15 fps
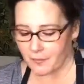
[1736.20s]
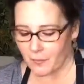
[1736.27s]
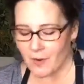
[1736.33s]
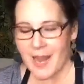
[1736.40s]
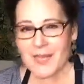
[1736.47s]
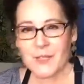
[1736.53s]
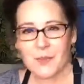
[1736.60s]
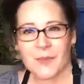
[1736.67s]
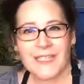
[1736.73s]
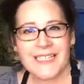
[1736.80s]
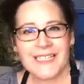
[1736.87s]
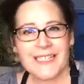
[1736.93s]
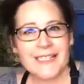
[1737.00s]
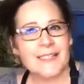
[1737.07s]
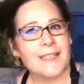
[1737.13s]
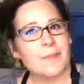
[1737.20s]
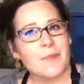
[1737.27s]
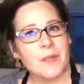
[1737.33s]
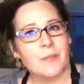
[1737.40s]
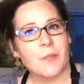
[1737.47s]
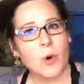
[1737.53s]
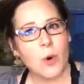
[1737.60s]
wax really needs
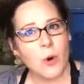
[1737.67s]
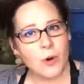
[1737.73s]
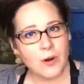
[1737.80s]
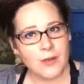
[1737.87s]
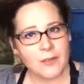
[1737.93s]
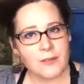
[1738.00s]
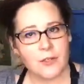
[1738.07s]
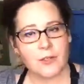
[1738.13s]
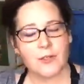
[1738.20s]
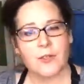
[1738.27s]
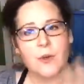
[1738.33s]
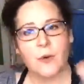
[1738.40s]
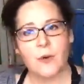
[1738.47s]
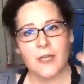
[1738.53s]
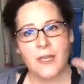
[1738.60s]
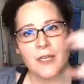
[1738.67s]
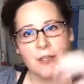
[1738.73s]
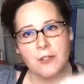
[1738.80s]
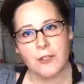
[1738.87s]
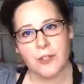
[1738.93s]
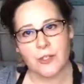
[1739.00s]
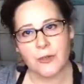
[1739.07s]
something porous to soak
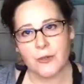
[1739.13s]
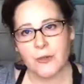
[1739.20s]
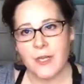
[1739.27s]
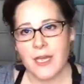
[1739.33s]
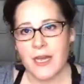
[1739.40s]
into.